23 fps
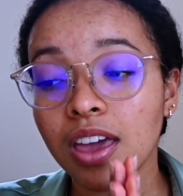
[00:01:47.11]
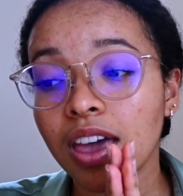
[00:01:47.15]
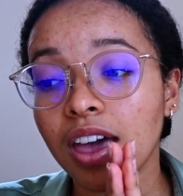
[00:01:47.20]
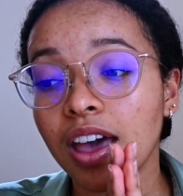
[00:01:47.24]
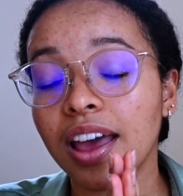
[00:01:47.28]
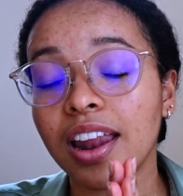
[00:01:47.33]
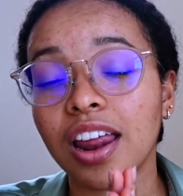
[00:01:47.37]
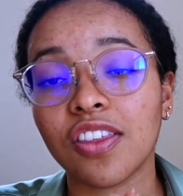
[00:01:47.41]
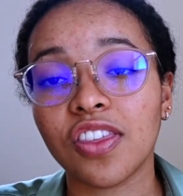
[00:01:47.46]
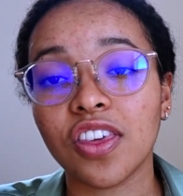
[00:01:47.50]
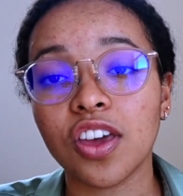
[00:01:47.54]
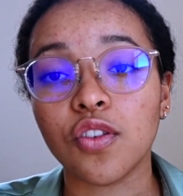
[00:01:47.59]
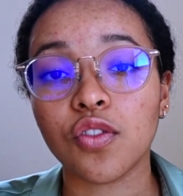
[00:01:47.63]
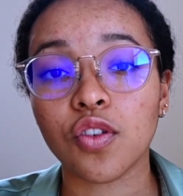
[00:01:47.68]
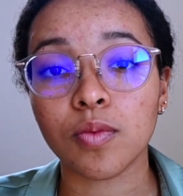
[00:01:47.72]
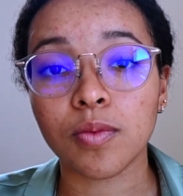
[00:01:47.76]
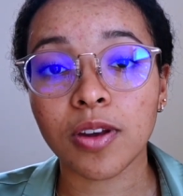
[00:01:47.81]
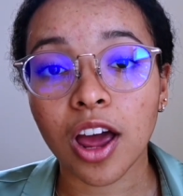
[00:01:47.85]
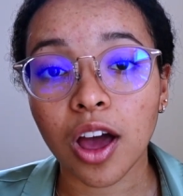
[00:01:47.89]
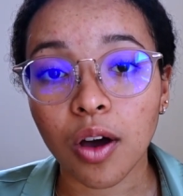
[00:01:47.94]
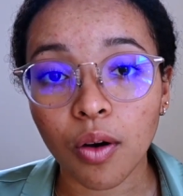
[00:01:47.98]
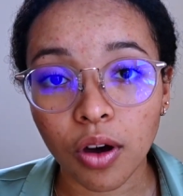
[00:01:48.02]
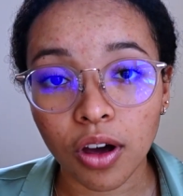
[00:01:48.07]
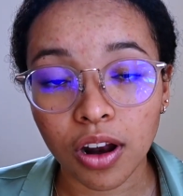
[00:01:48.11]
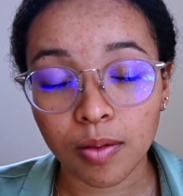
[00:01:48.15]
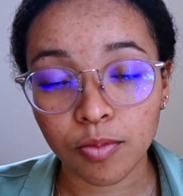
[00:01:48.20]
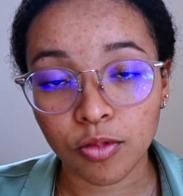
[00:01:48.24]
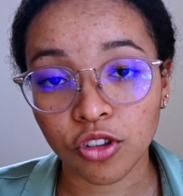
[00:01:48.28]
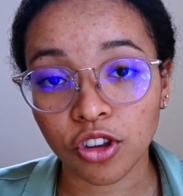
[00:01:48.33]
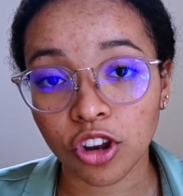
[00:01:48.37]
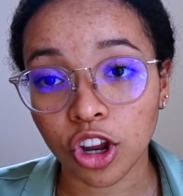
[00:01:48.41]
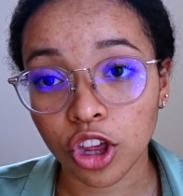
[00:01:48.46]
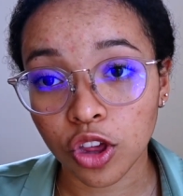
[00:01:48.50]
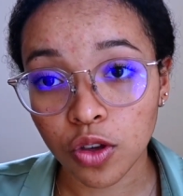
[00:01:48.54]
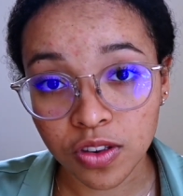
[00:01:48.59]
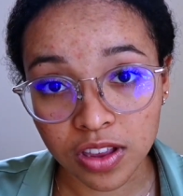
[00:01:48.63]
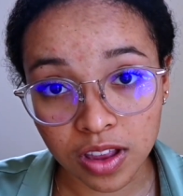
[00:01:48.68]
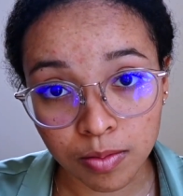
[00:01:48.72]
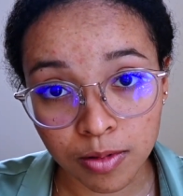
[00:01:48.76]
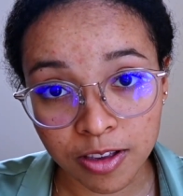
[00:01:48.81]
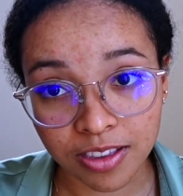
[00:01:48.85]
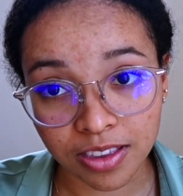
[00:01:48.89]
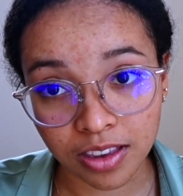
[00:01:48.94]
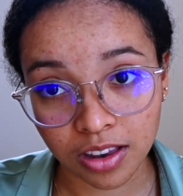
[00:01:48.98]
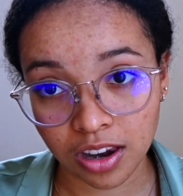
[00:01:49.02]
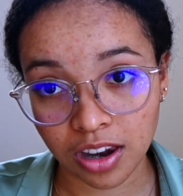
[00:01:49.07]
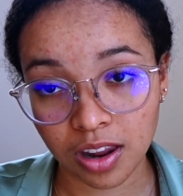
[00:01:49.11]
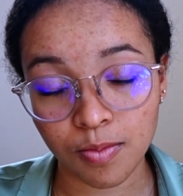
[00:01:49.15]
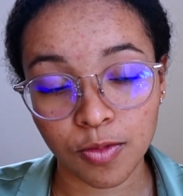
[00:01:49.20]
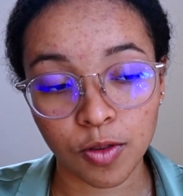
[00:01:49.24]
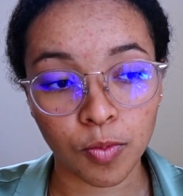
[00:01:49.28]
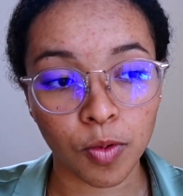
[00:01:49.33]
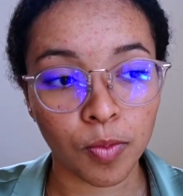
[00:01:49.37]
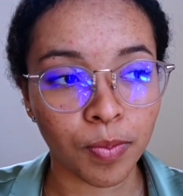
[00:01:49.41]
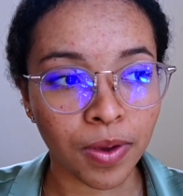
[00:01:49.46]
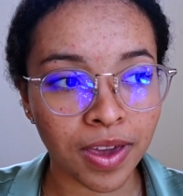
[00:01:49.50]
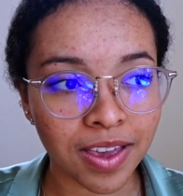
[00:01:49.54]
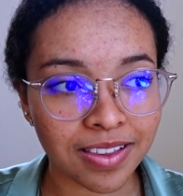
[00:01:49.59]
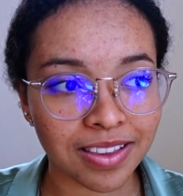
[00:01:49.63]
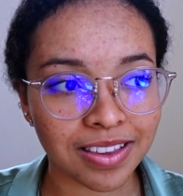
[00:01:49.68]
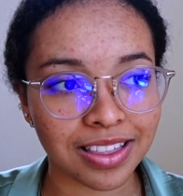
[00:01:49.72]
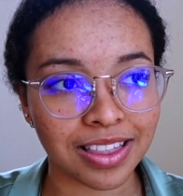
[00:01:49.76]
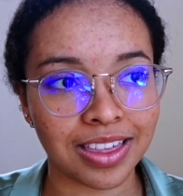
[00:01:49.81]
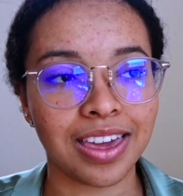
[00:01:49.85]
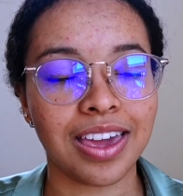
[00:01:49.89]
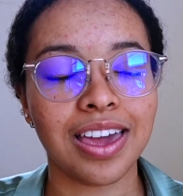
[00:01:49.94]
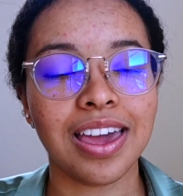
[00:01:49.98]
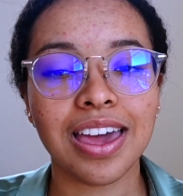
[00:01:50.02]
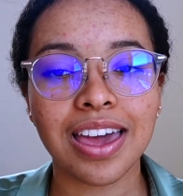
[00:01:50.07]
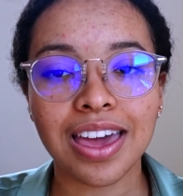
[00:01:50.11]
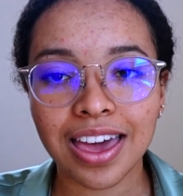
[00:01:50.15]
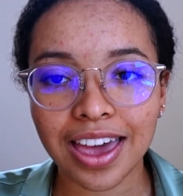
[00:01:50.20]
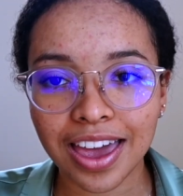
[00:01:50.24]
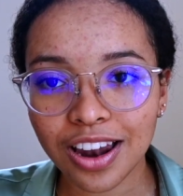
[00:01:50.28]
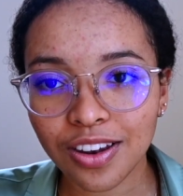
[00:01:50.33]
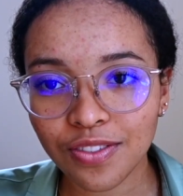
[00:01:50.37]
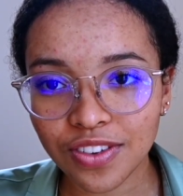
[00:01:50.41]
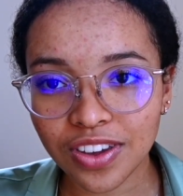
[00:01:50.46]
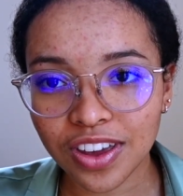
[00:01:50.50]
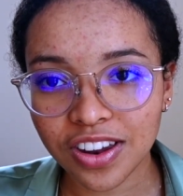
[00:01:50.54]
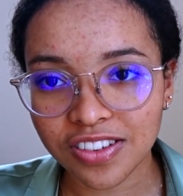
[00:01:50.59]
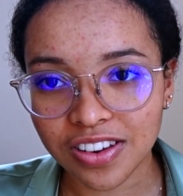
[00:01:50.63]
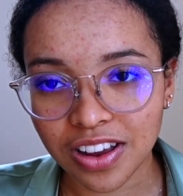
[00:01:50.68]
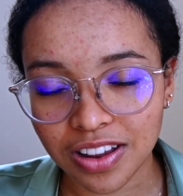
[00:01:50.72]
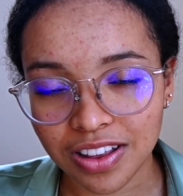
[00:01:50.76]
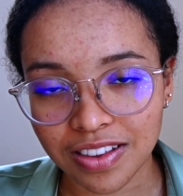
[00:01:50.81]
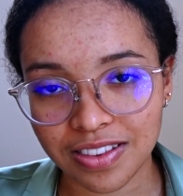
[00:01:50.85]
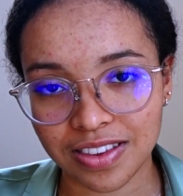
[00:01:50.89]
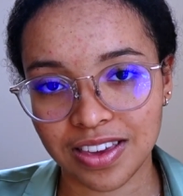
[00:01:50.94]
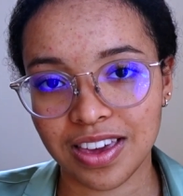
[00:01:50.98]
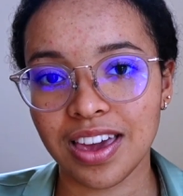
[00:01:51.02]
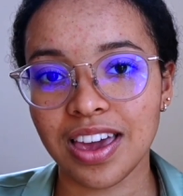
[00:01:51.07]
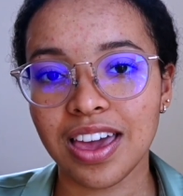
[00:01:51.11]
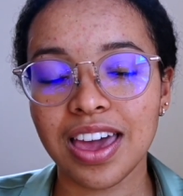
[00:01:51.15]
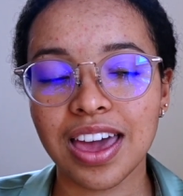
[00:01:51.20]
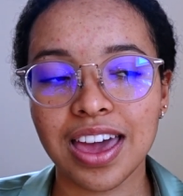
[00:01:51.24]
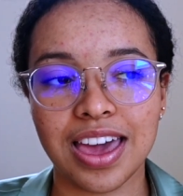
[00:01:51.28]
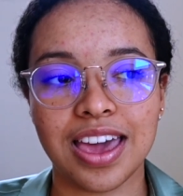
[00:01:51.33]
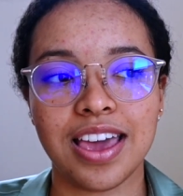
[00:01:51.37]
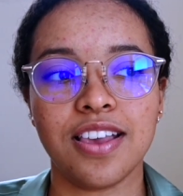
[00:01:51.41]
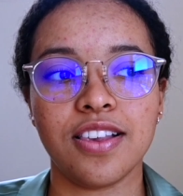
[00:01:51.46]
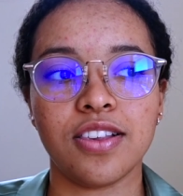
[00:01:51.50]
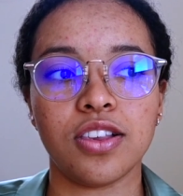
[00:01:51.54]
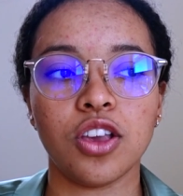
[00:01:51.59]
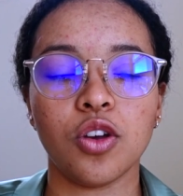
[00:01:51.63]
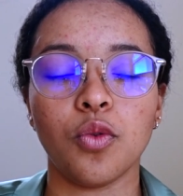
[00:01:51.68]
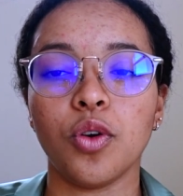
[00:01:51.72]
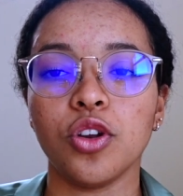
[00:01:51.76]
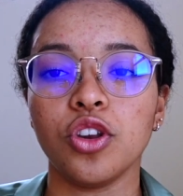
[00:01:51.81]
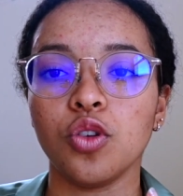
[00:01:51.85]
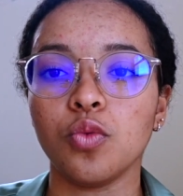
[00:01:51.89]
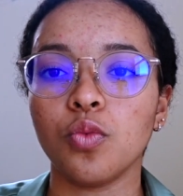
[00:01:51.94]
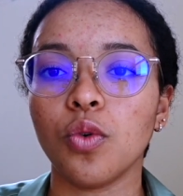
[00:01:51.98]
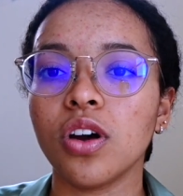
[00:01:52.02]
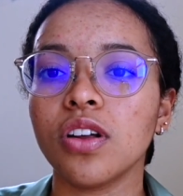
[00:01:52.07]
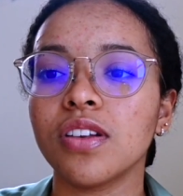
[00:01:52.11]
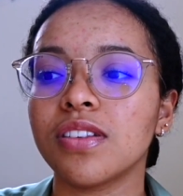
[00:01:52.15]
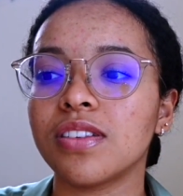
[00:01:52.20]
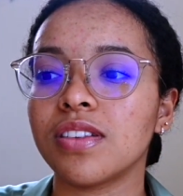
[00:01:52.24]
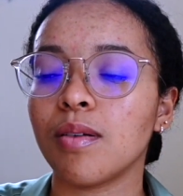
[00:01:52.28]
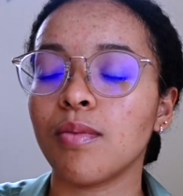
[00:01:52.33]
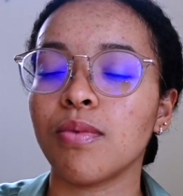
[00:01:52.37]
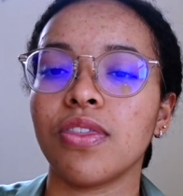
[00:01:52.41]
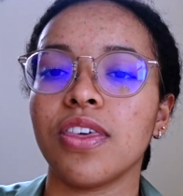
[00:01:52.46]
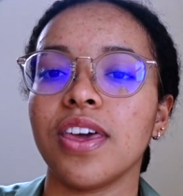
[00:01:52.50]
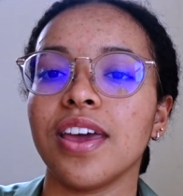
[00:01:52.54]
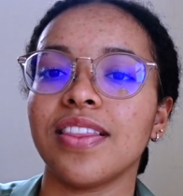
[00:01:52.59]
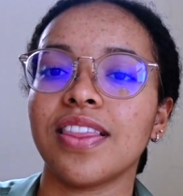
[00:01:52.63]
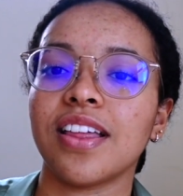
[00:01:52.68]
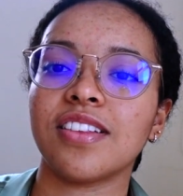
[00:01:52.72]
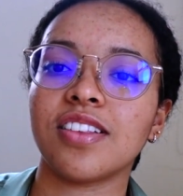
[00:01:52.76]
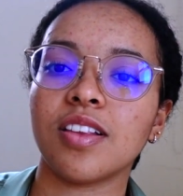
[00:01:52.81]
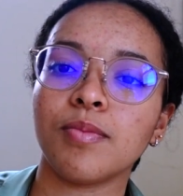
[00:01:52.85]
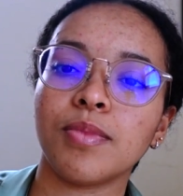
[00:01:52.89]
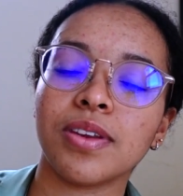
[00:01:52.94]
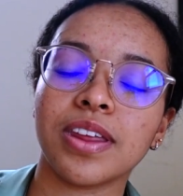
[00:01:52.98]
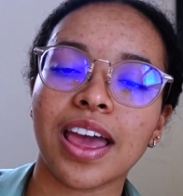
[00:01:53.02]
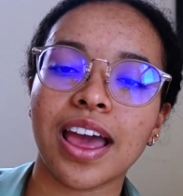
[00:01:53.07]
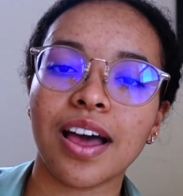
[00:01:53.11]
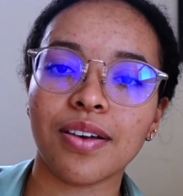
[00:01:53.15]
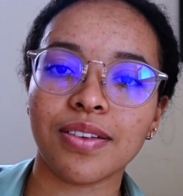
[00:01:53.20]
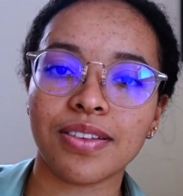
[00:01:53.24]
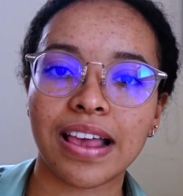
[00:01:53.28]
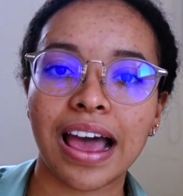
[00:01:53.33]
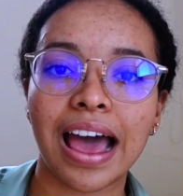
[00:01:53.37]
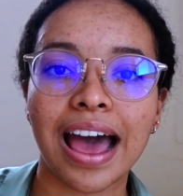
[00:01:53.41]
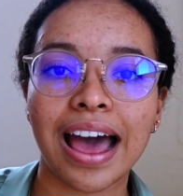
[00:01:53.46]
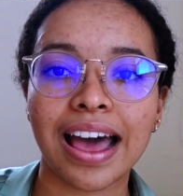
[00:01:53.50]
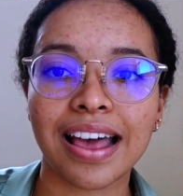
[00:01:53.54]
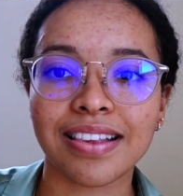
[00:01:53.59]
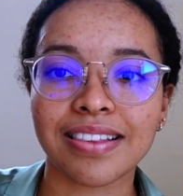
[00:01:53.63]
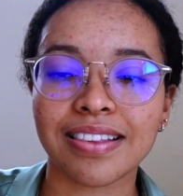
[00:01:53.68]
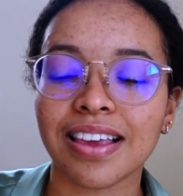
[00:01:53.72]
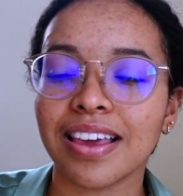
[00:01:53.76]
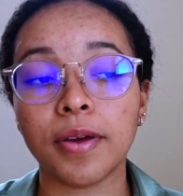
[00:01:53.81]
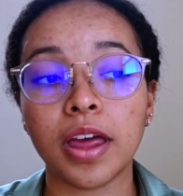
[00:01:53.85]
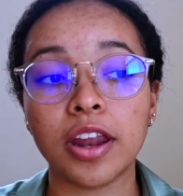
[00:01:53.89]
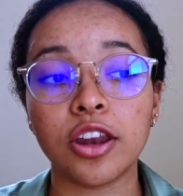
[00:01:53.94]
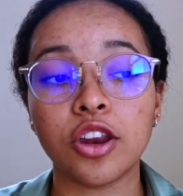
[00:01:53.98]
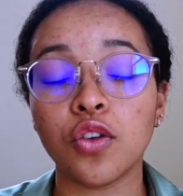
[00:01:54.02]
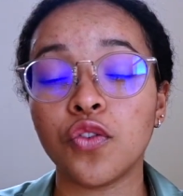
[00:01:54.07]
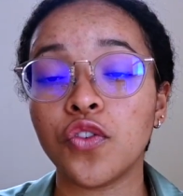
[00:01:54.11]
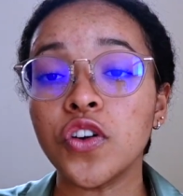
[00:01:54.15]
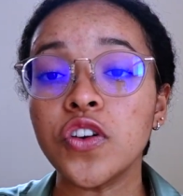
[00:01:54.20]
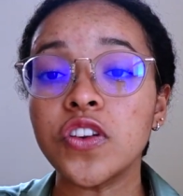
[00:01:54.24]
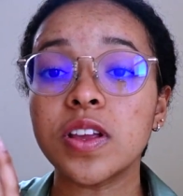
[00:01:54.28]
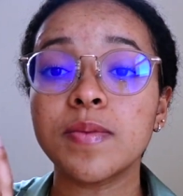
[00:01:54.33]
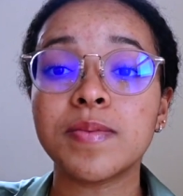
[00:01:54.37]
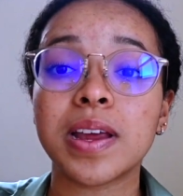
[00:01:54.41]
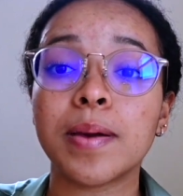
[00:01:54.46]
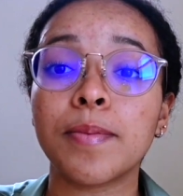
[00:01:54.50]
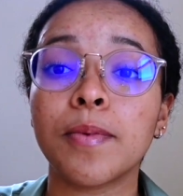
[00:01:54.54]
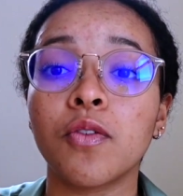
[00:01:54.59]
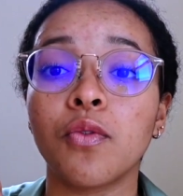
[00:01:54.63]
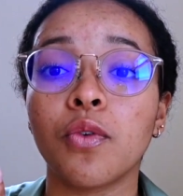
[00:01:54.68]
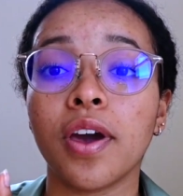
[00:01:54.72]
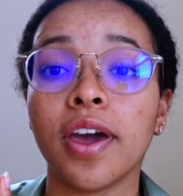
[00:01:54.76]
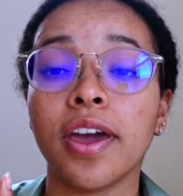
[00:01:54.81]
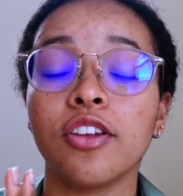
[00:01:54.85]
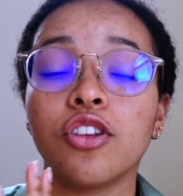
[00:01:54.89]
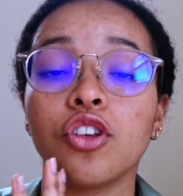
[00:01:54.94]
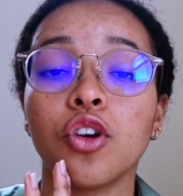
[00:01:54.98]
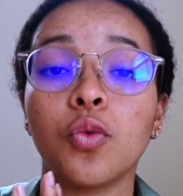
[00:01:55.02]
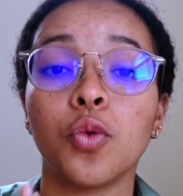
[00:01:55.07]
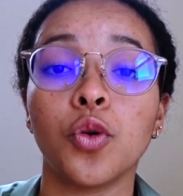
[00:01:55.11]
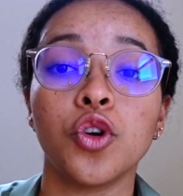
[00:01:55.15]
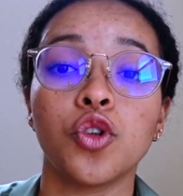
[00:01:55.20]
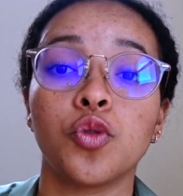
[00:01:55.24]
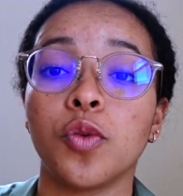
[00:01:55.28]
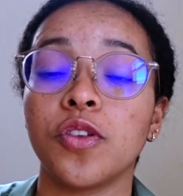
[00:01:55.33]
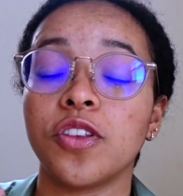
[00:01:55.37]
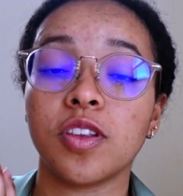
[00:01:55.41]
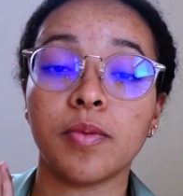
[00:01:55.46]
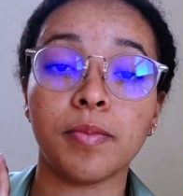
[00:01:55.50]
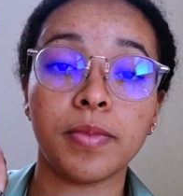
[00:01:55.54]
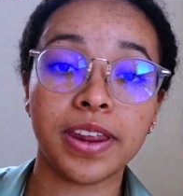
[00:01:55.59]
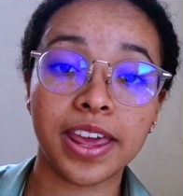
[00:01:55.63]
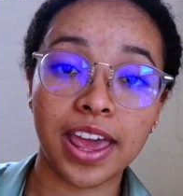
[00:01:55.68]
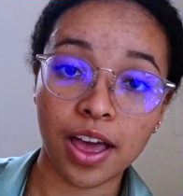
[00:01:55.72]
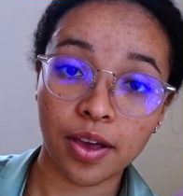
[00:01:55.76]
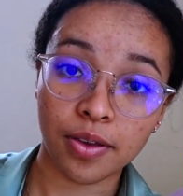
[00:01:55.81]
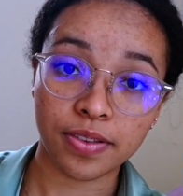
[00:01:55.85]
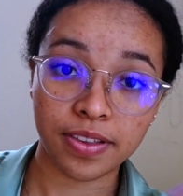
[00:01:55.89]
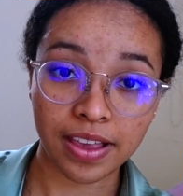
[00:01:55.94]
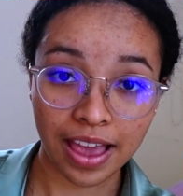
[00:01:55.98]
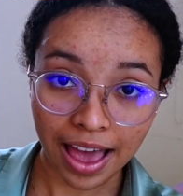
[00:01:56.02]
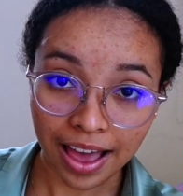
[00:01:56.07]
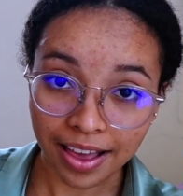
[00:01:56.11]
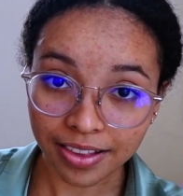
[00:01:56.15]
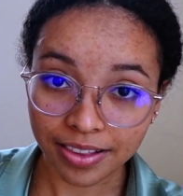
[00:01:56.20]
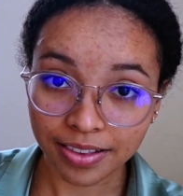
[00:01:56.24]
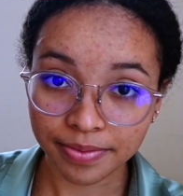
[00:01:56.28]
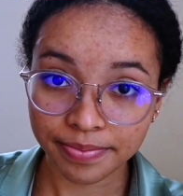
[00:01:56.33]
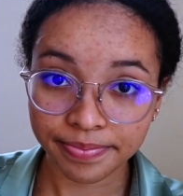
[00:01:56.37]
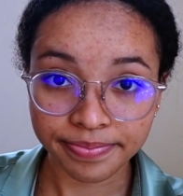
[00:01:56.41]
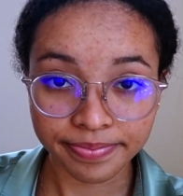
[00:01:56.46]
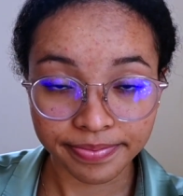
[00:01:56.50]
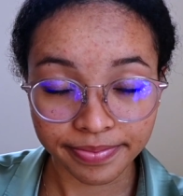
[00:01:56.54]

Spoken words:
and I think from now on I'm just going to use them as synonyms, but basically envy and jealousy is when you want something that somebody else has and you feel some type of way towards what somebody else has.